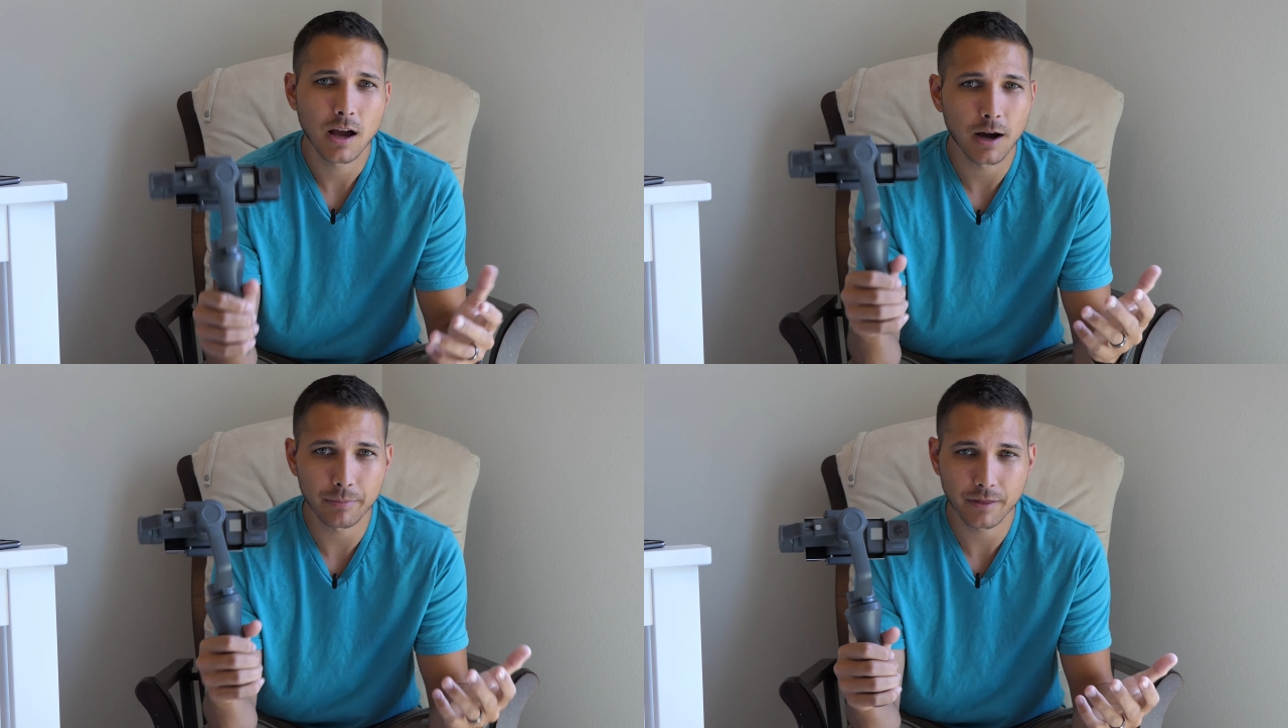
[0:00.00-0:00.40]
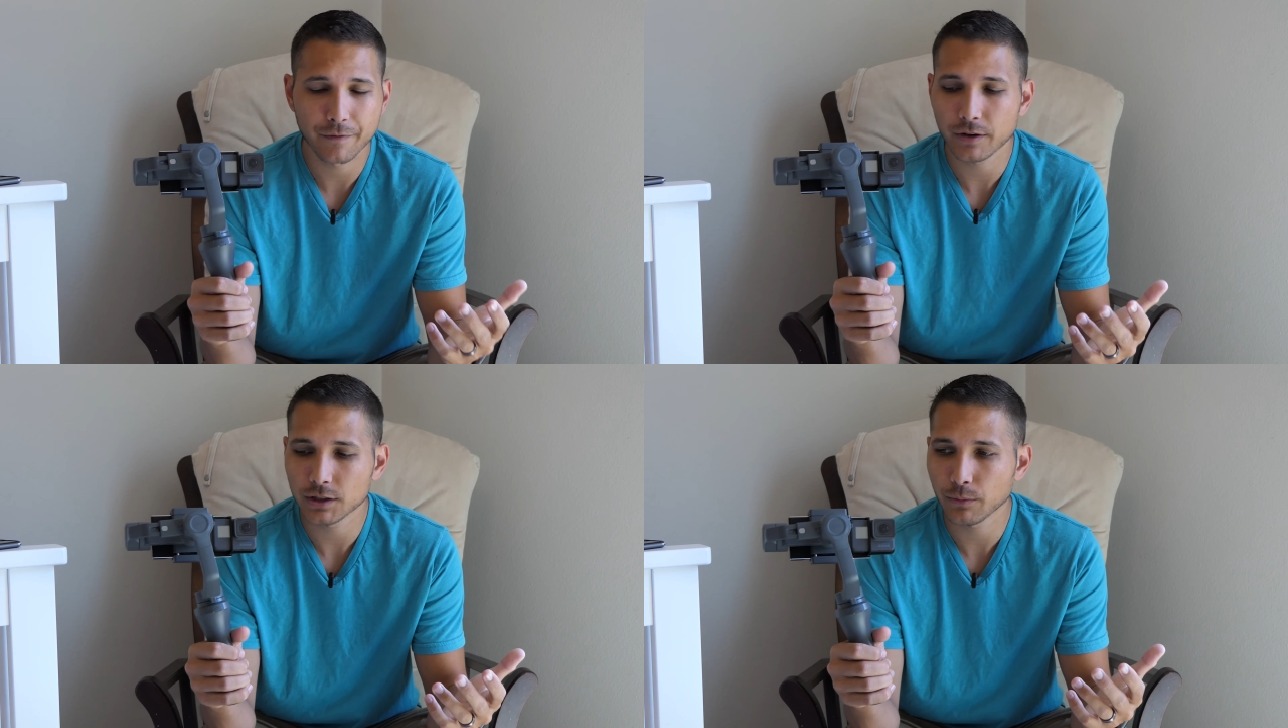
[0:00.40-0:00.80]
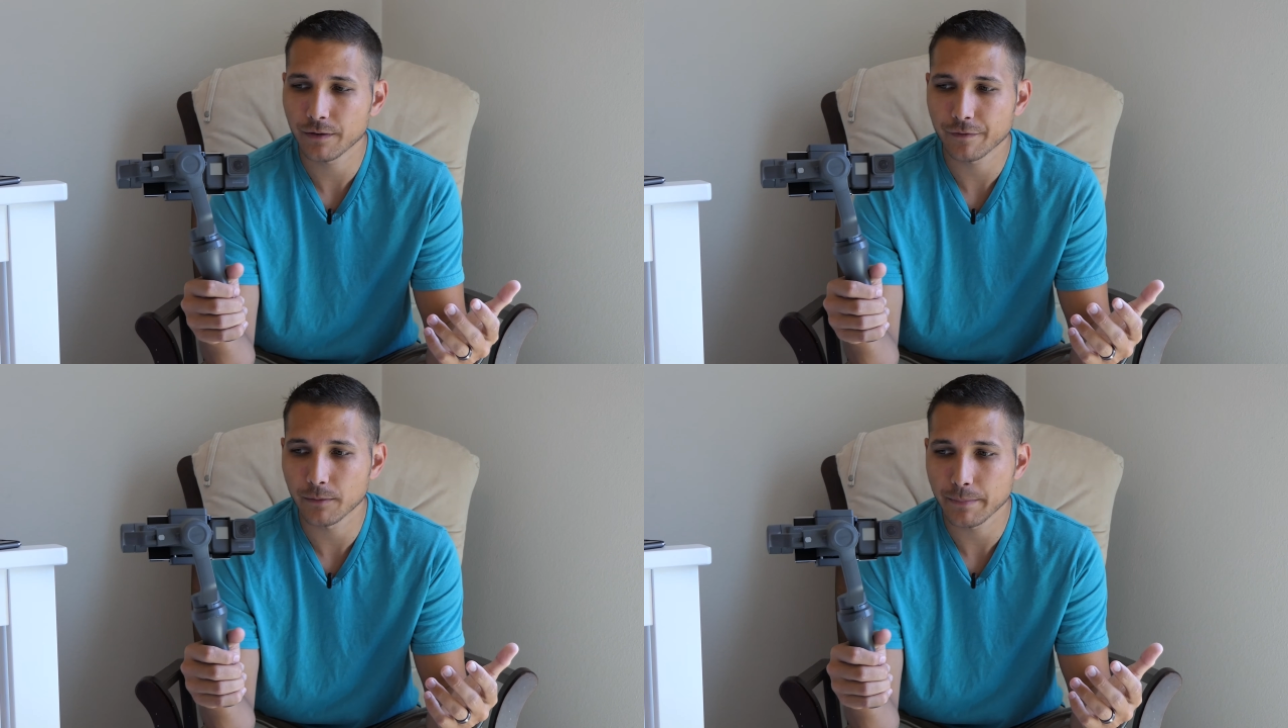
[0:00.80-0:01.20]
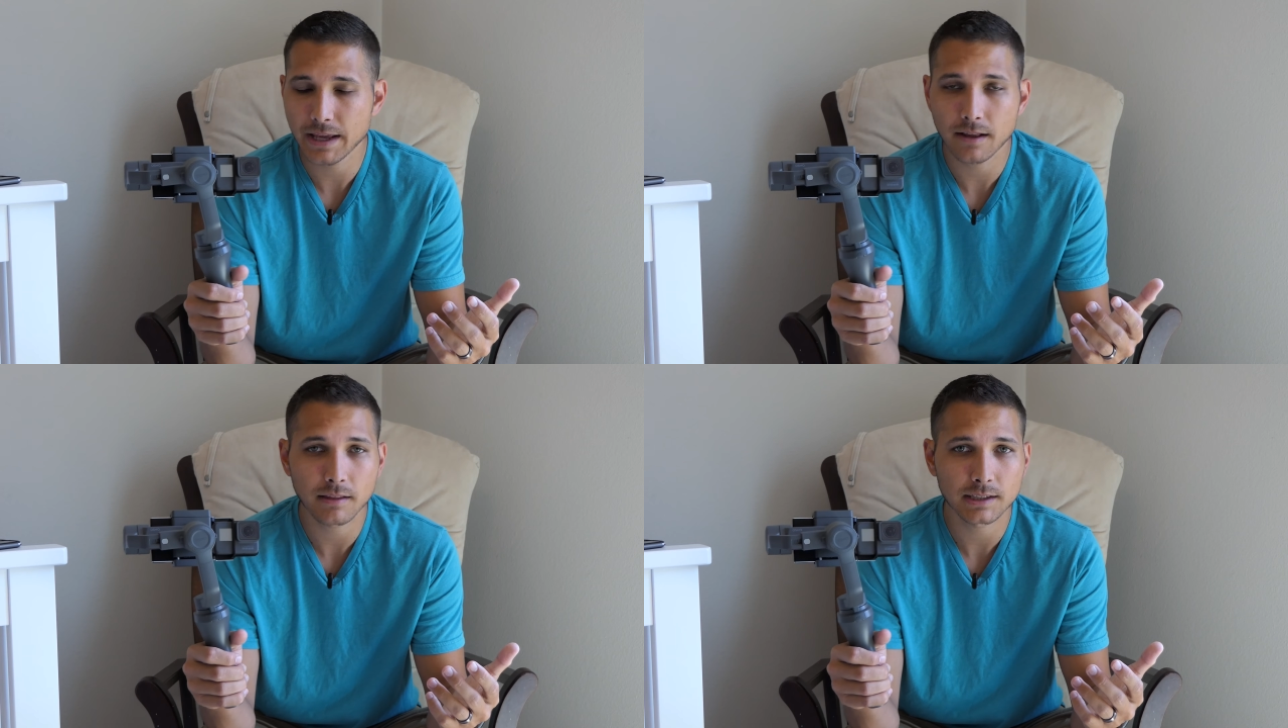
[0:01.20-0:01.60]
The first one, for
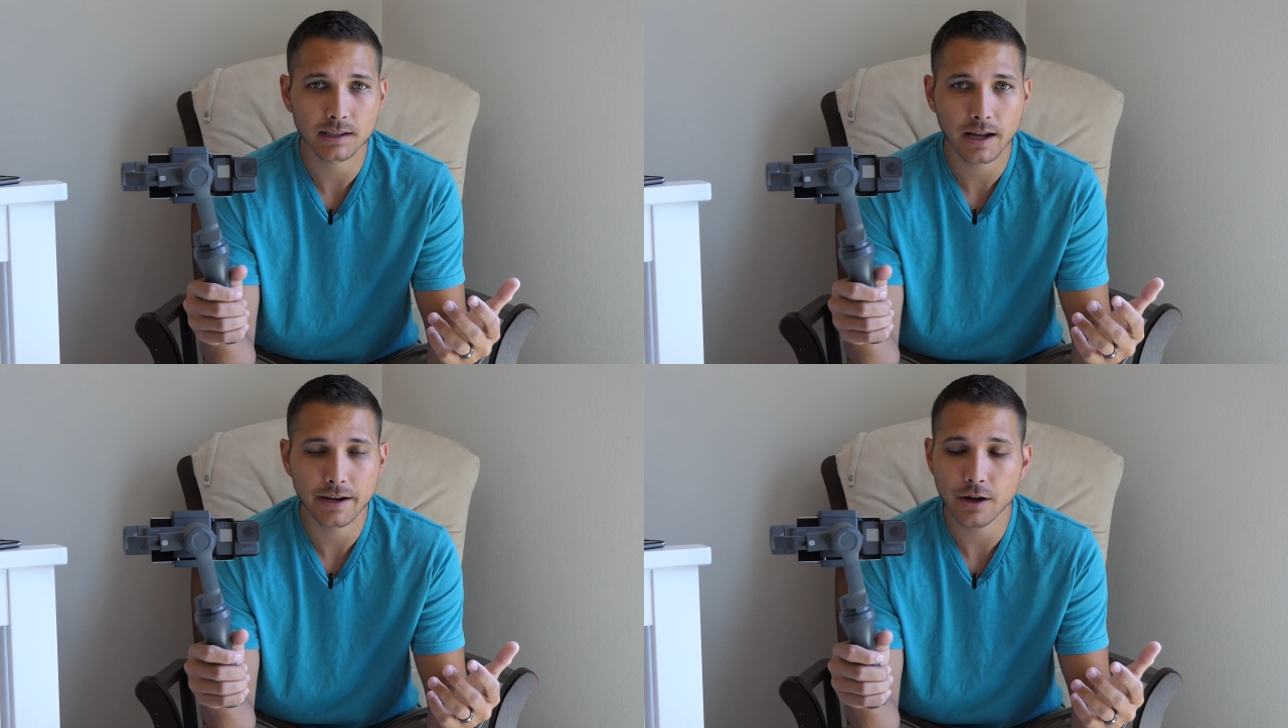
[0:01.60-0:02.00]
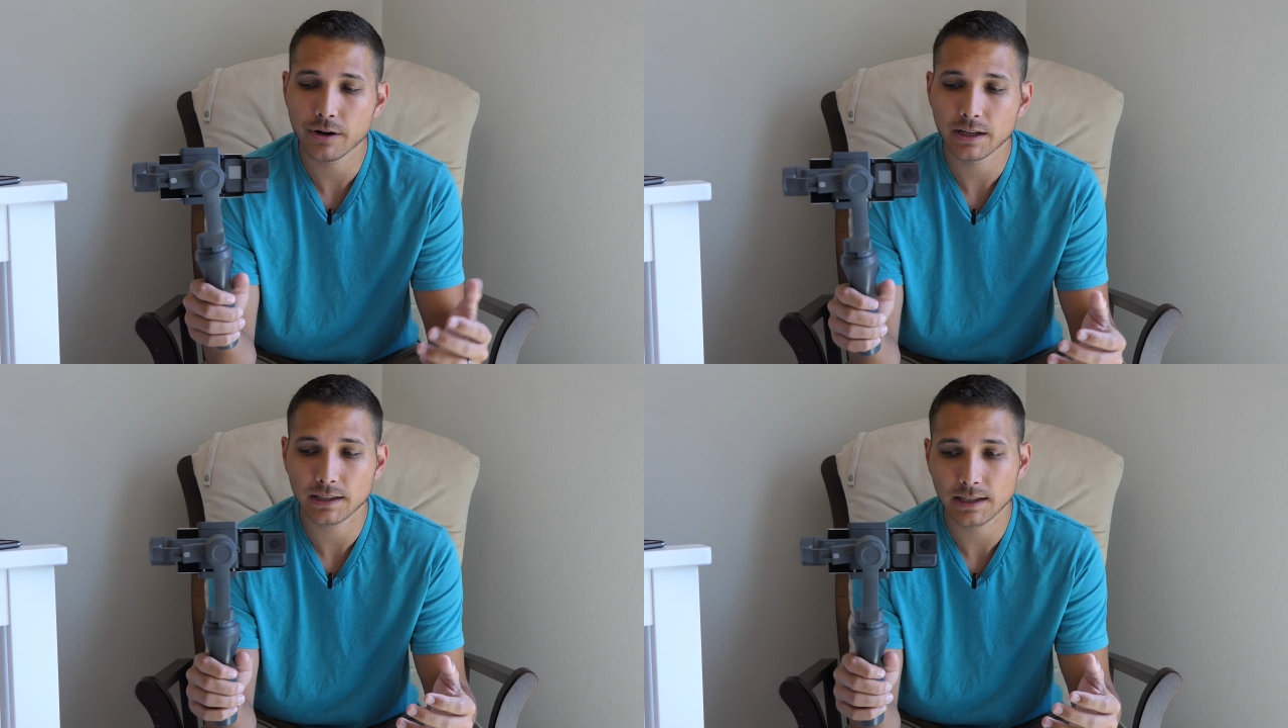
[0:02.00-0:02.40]
me at least, that I notice